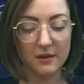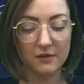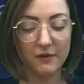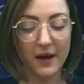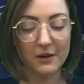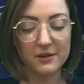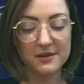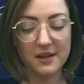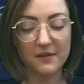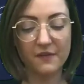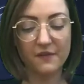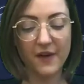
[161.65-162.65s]
Fires
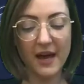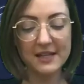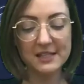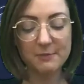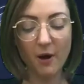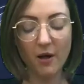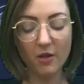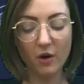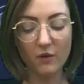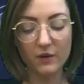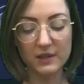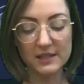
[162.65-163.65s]
a fastball
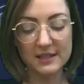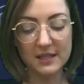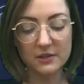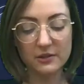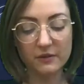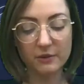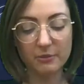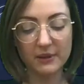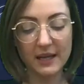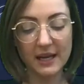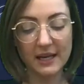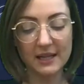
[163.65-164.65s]
over the center of the
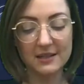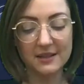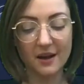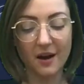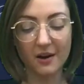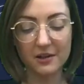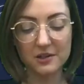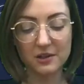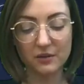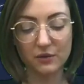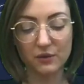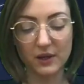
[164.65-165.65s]
plate and into the hearts
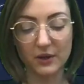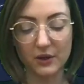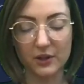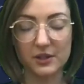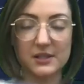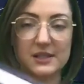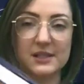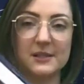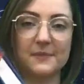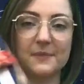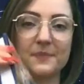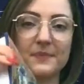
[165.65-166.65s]
of
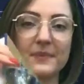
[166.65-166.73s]
readers.